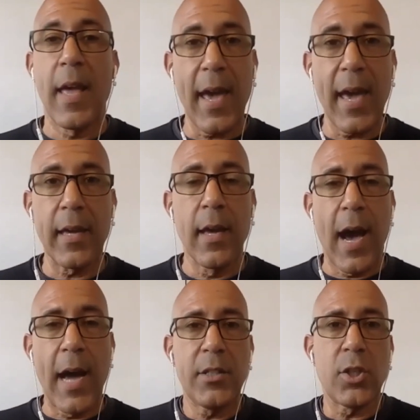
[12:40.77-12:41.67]
hey,
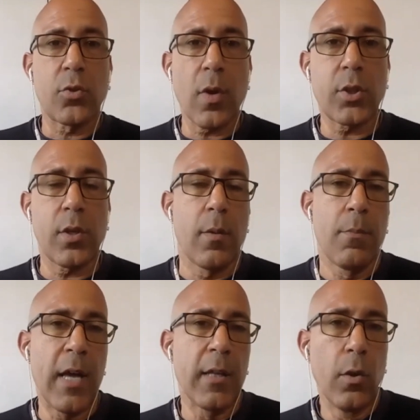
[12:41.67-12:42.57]
I need to stretch
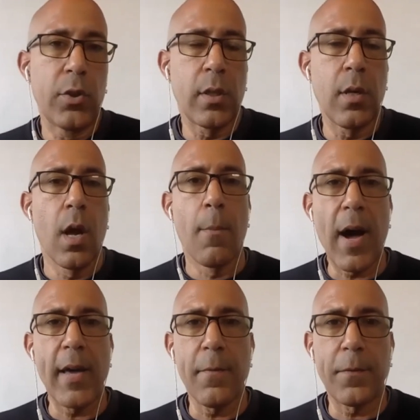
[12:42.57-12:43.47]
and loosen
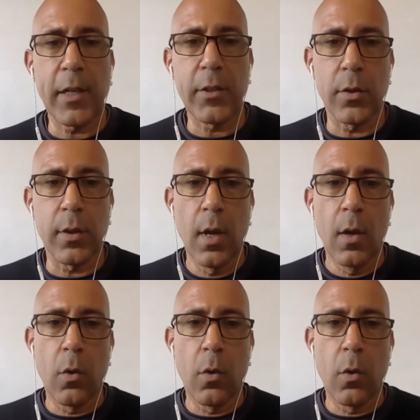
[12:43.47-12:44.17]
my hip flexors.